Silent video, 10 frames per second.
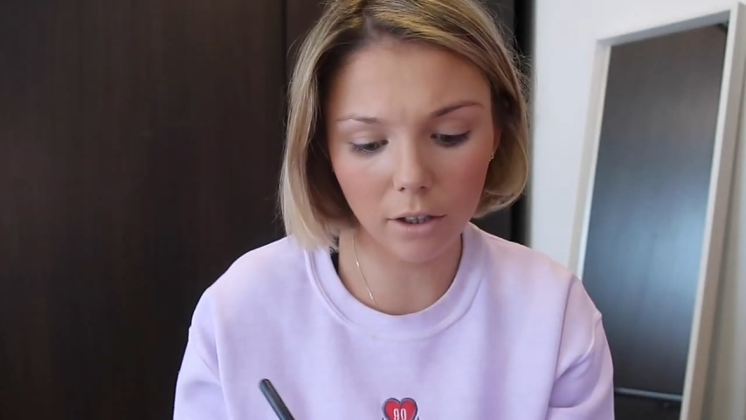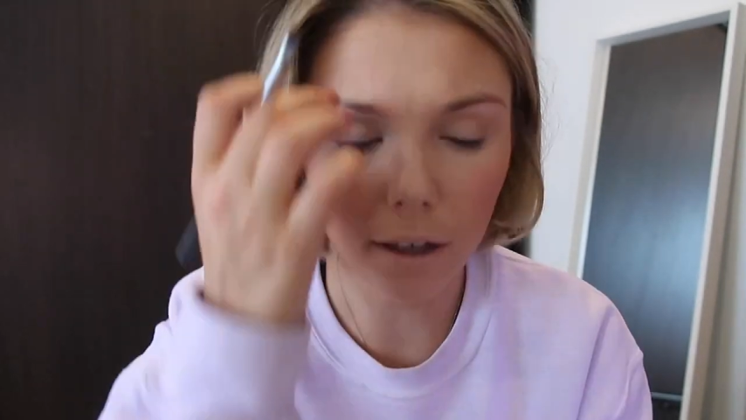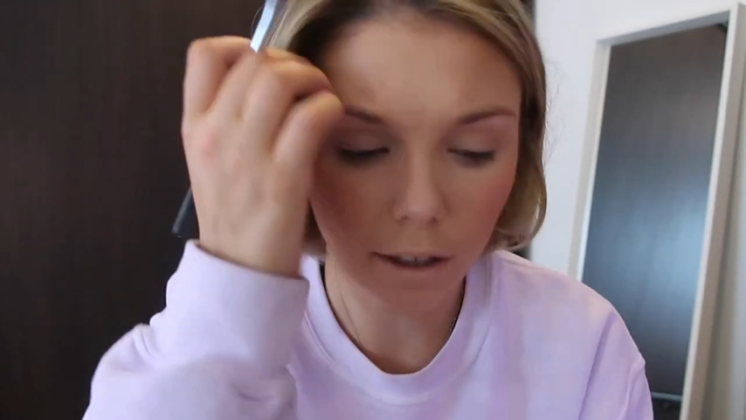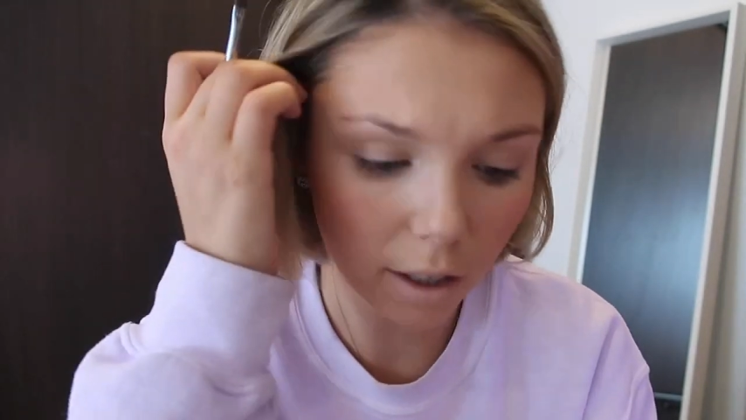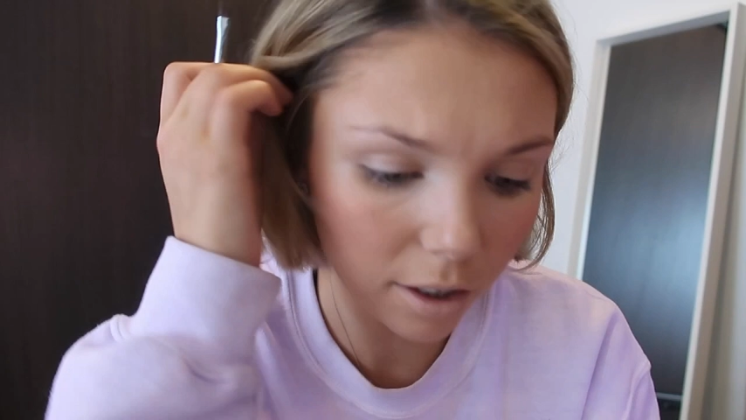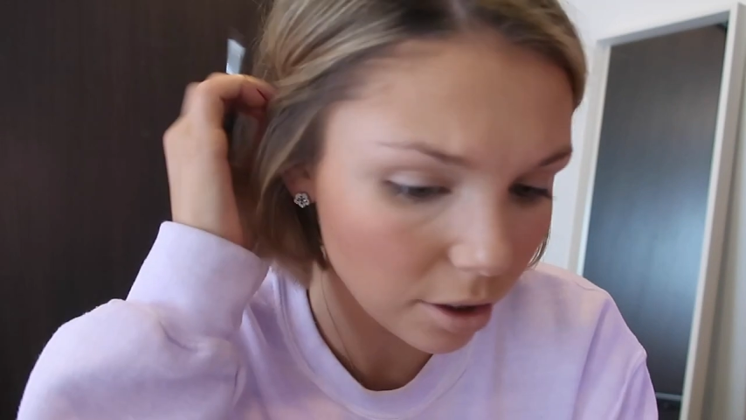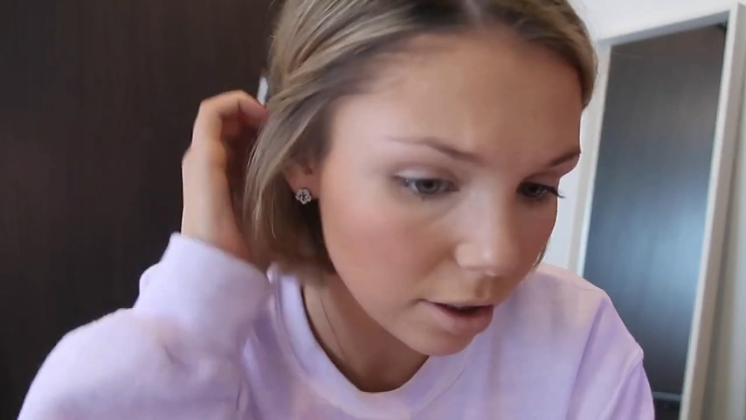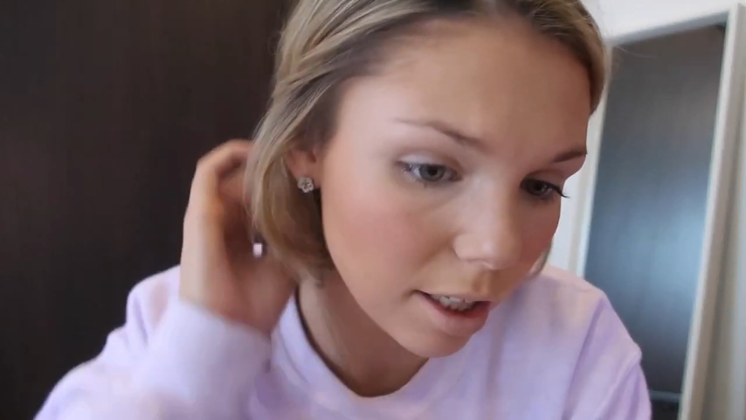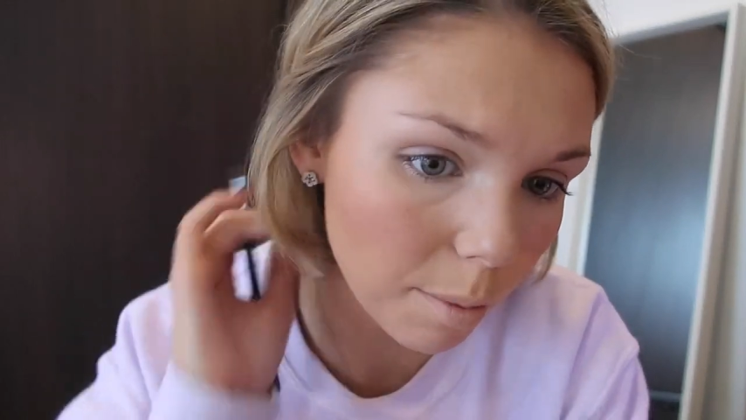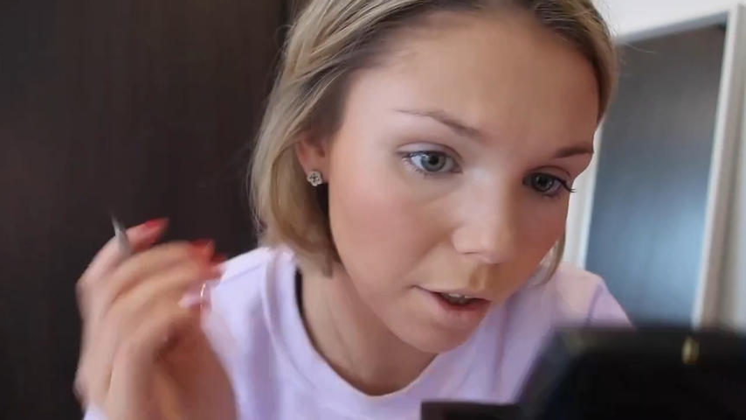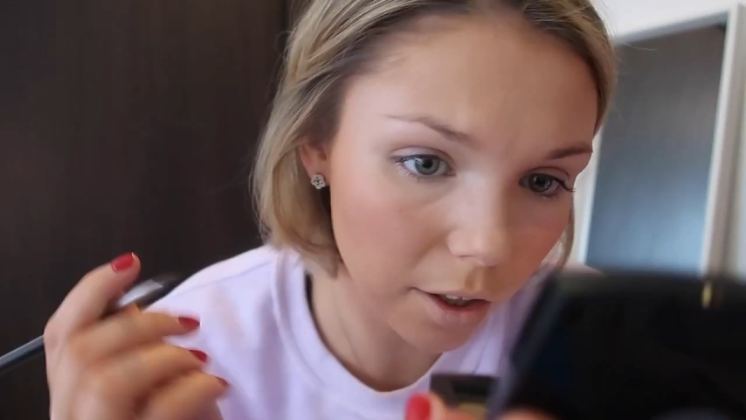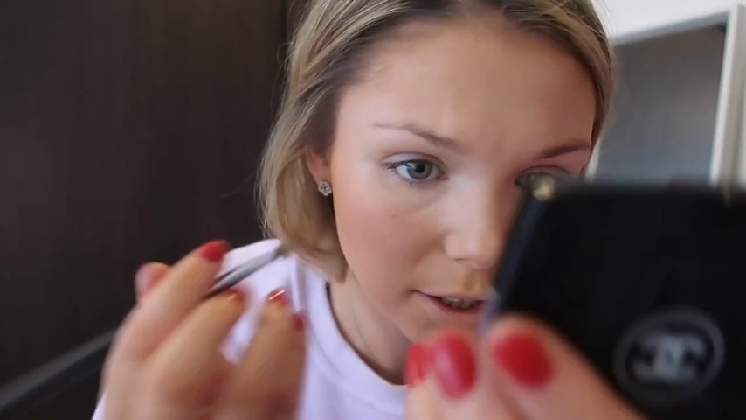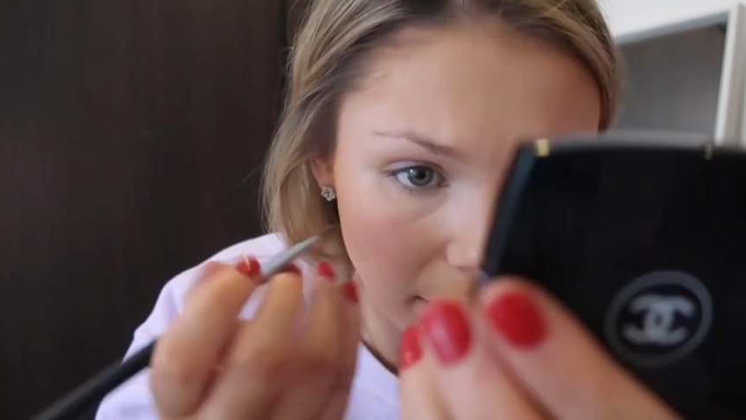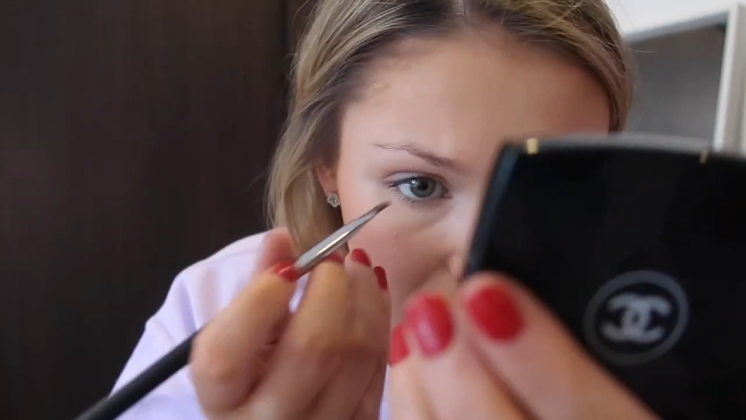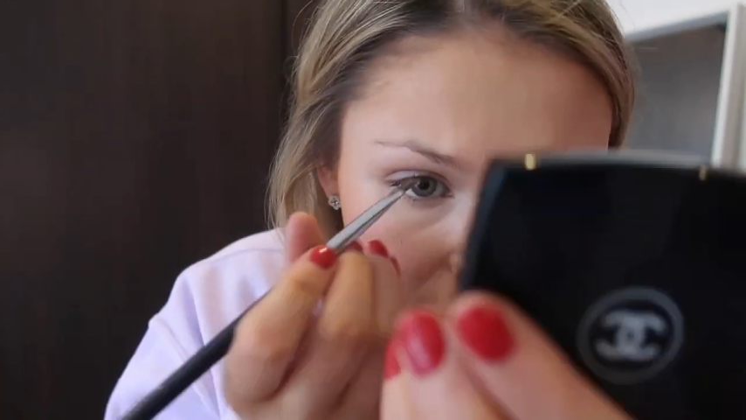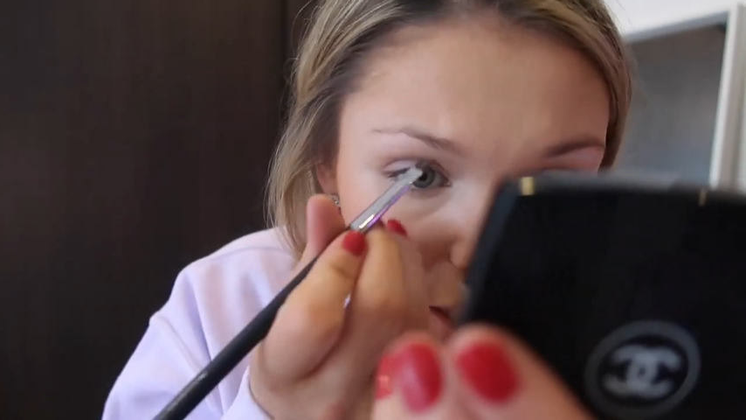And then I do the same on the other side,